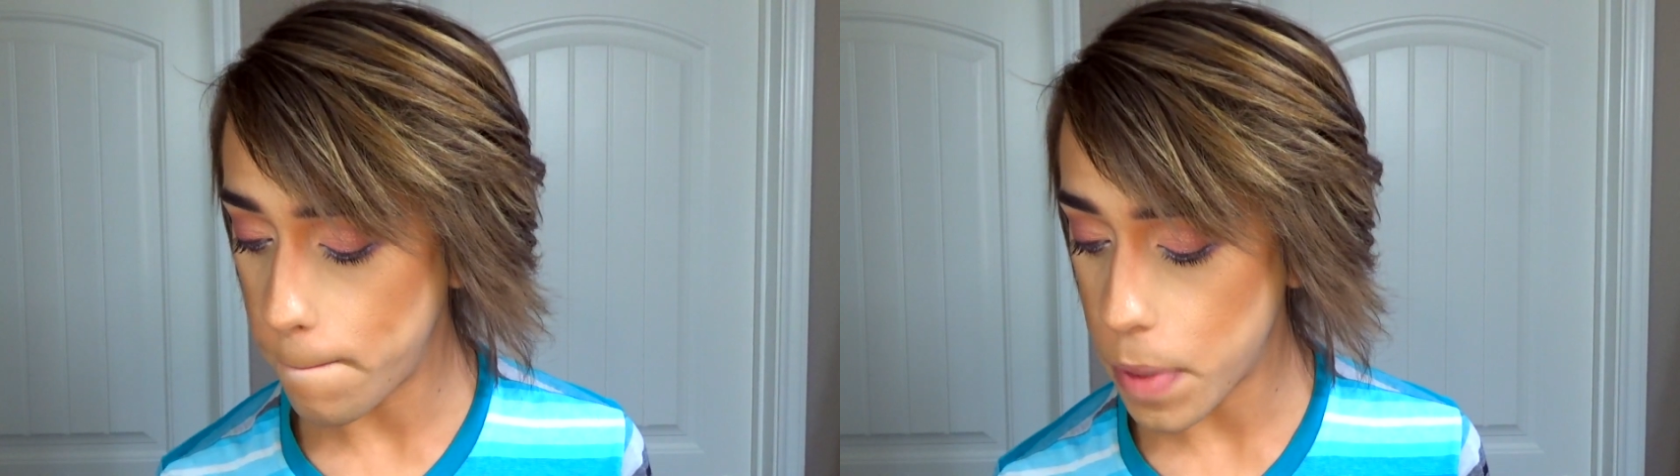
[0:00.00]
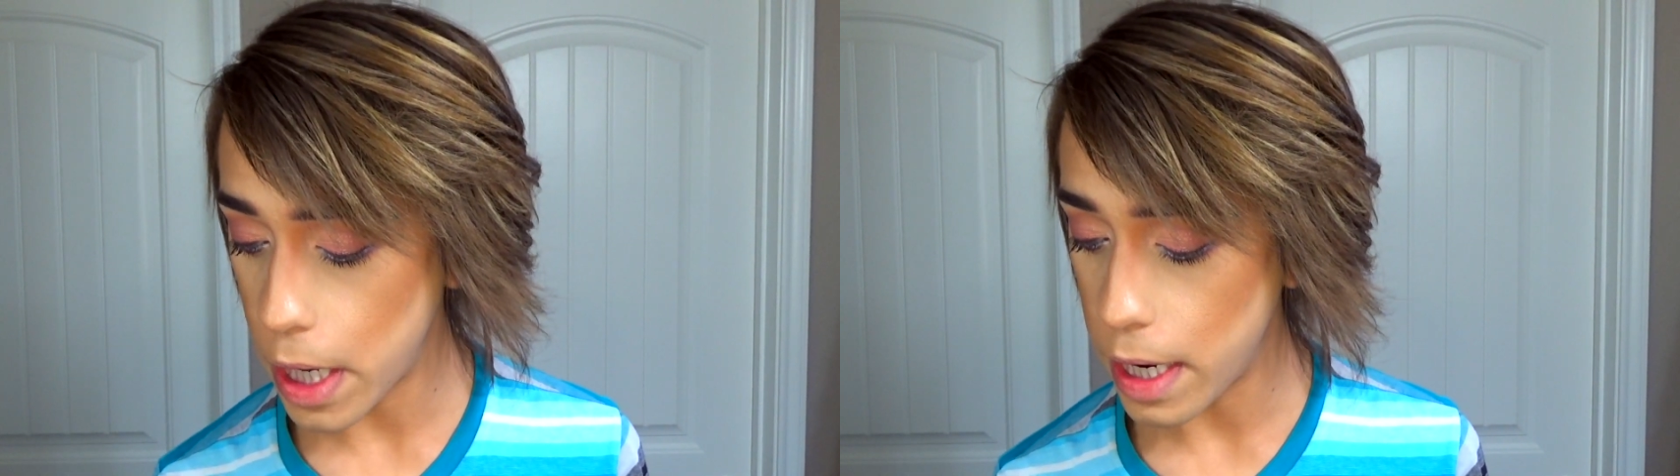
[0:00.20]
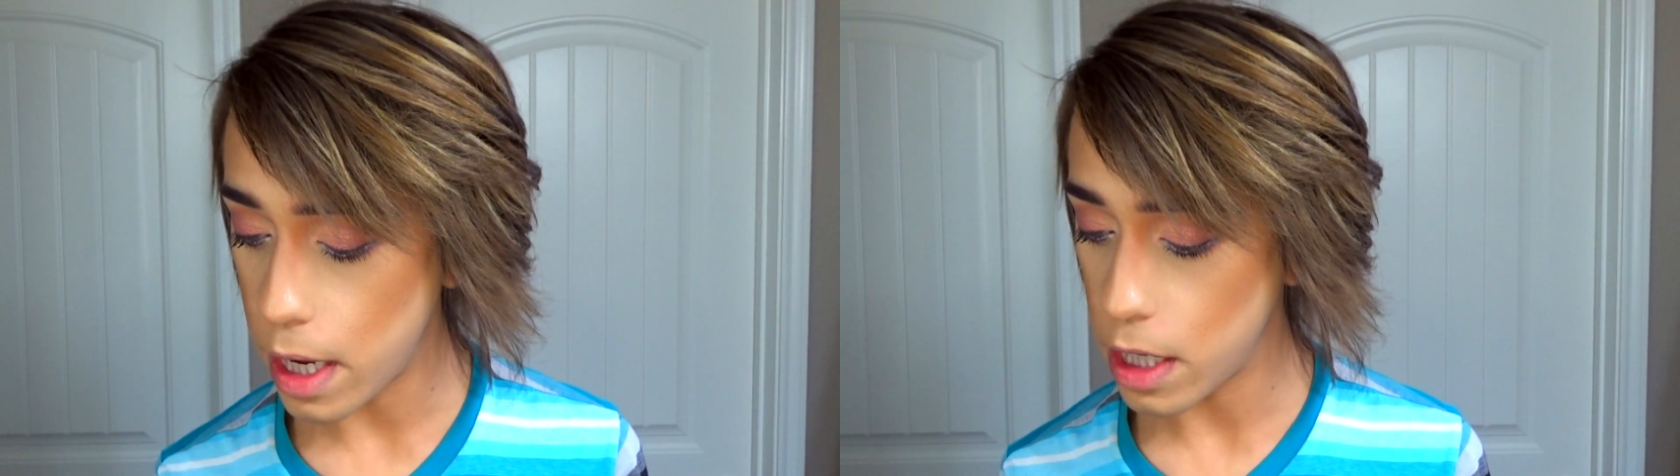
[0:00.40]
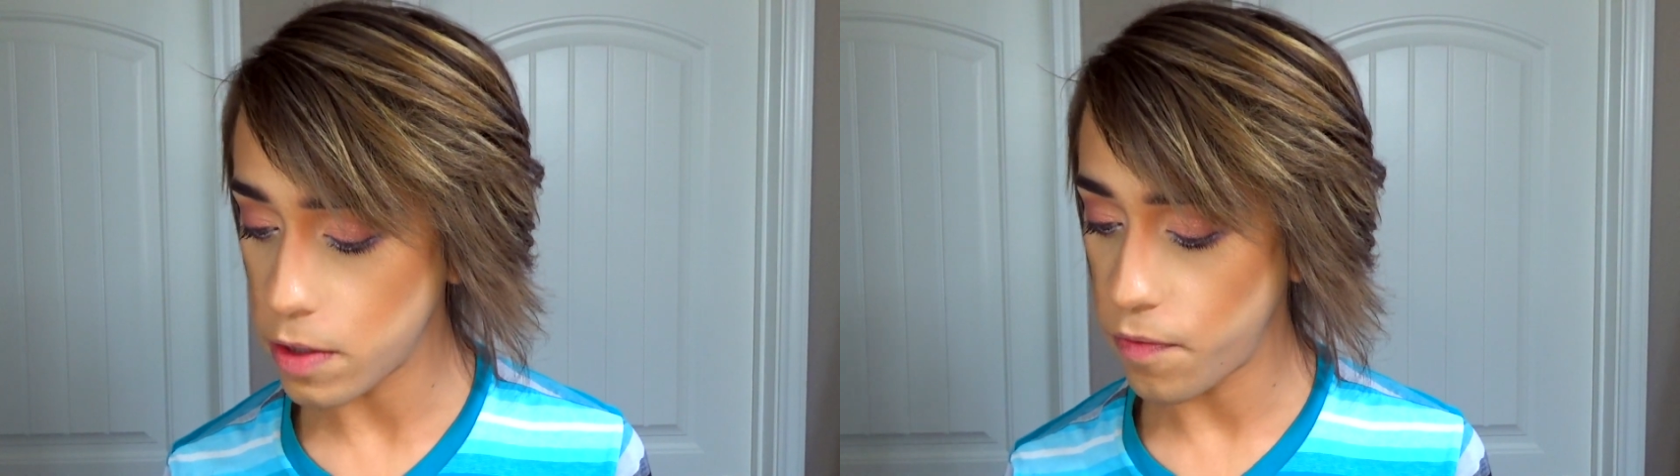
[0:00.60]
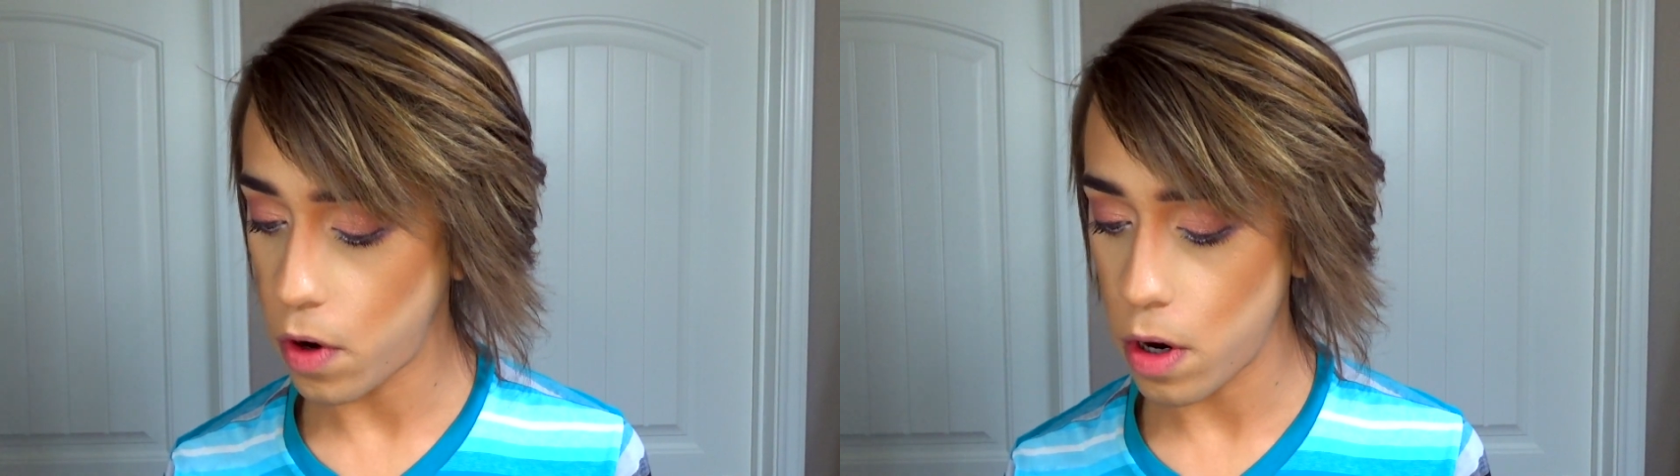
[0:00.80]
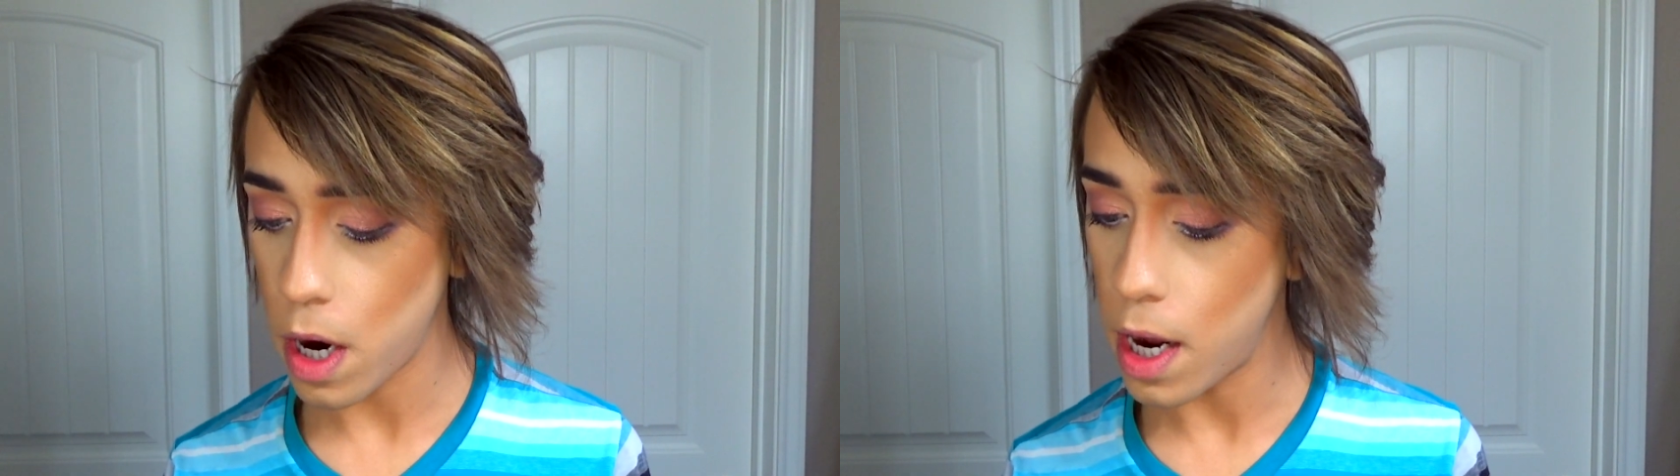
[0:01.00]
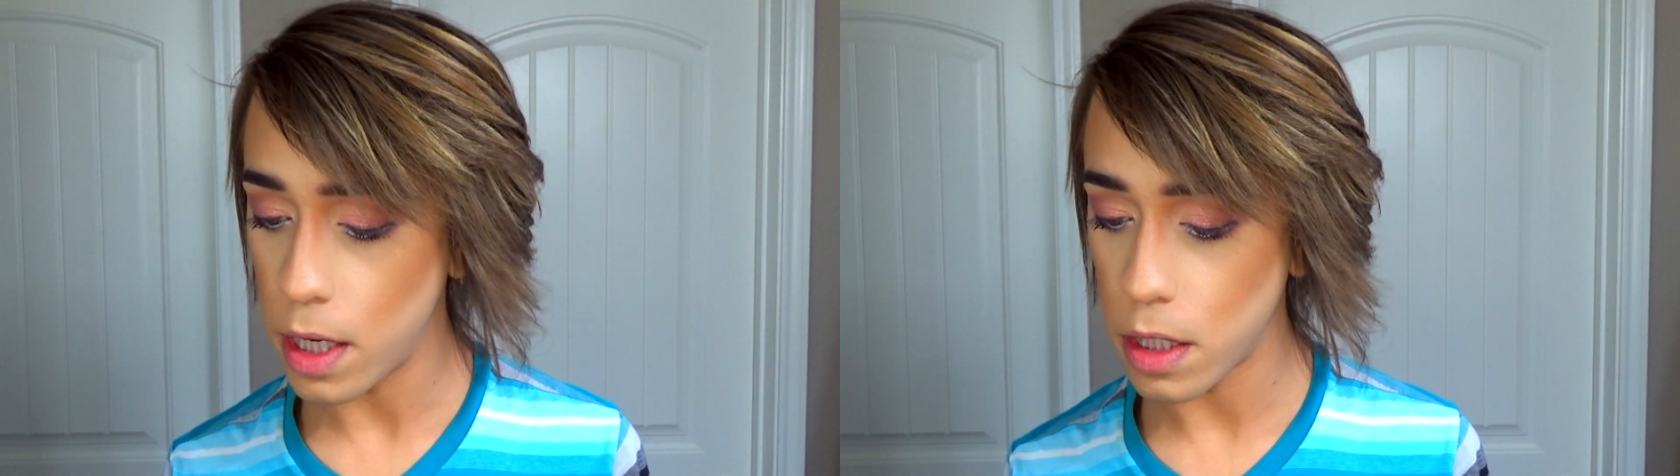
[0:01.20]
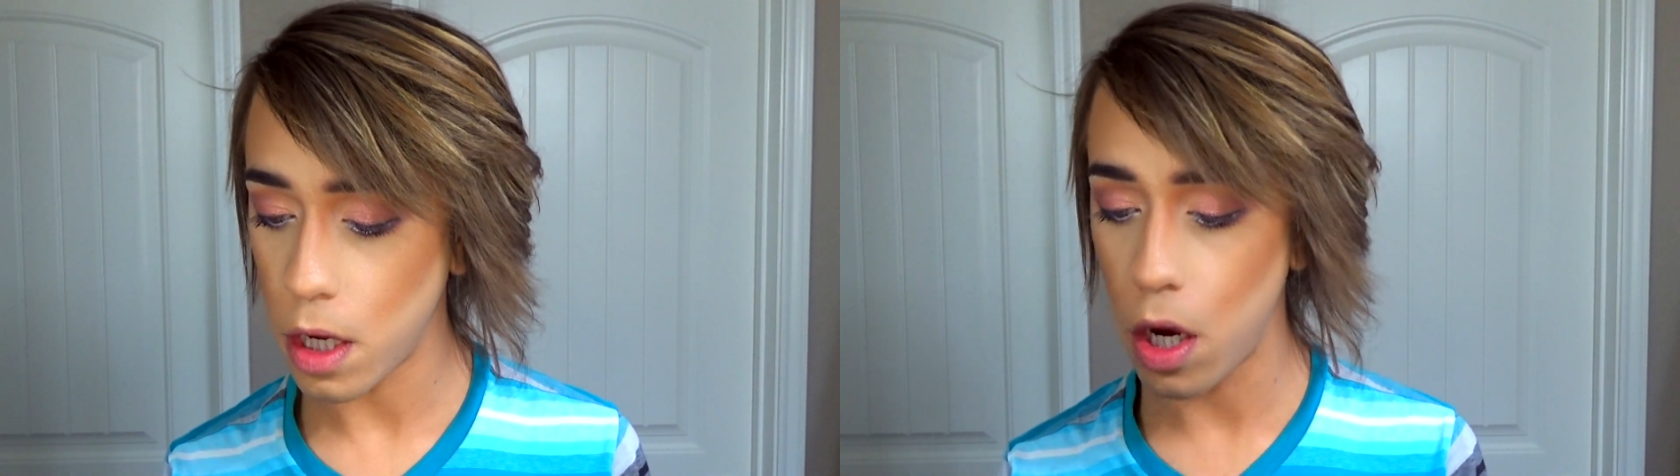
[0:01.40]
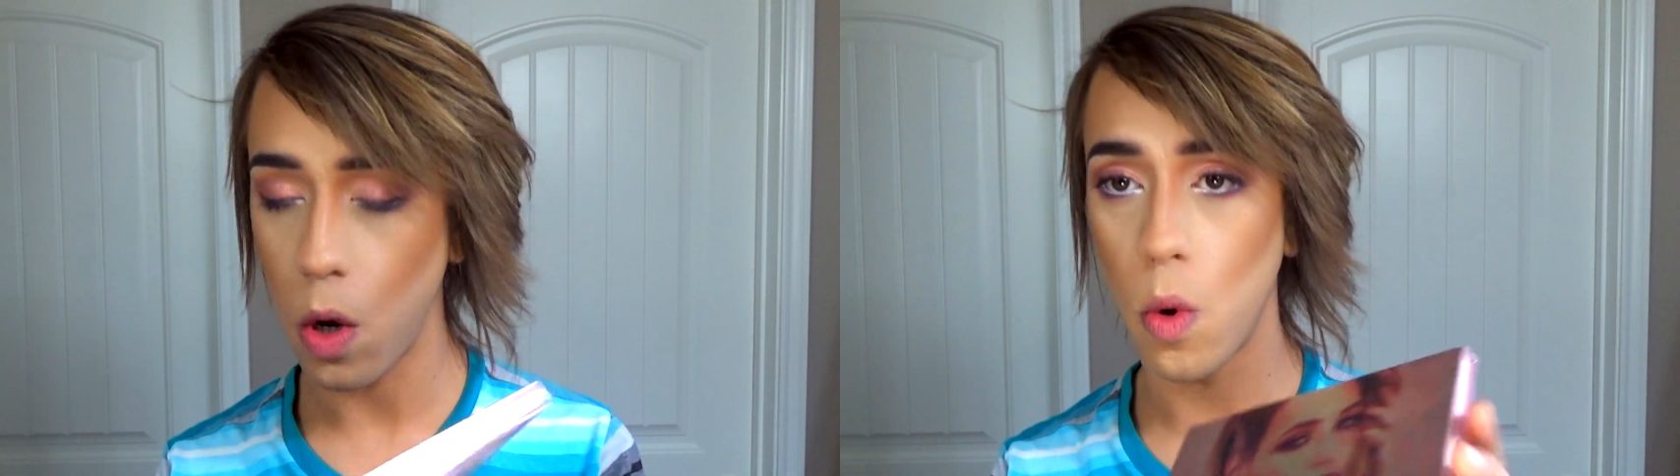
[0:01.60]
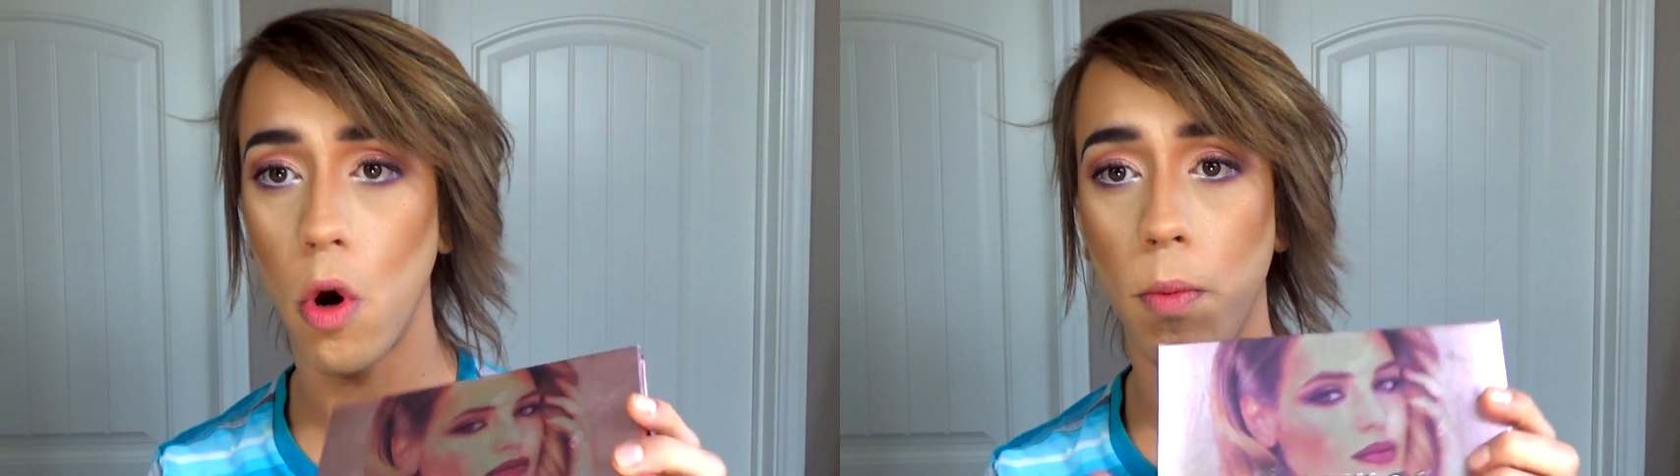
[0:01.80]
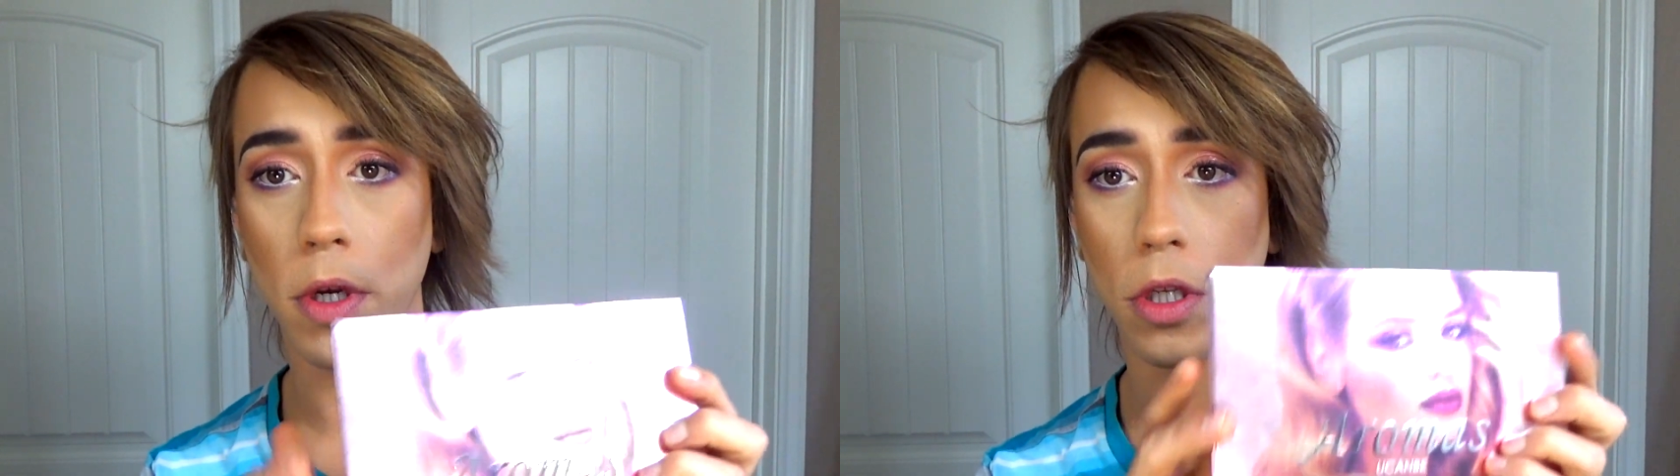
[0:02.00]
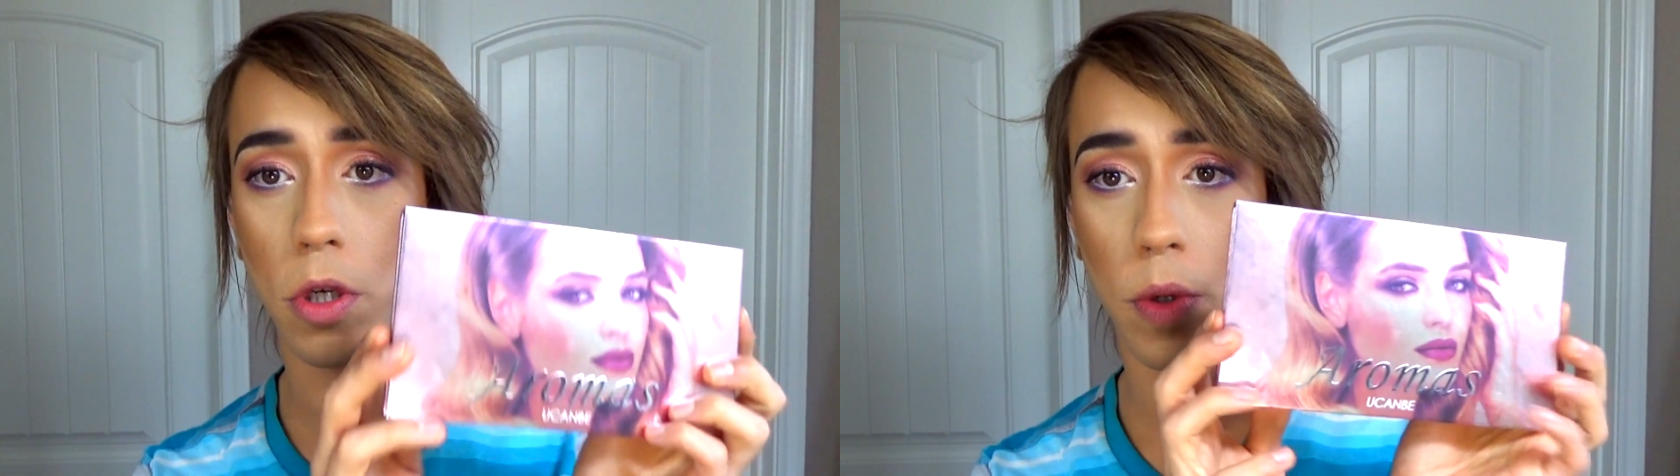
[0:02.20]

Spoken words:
but as far as Aromas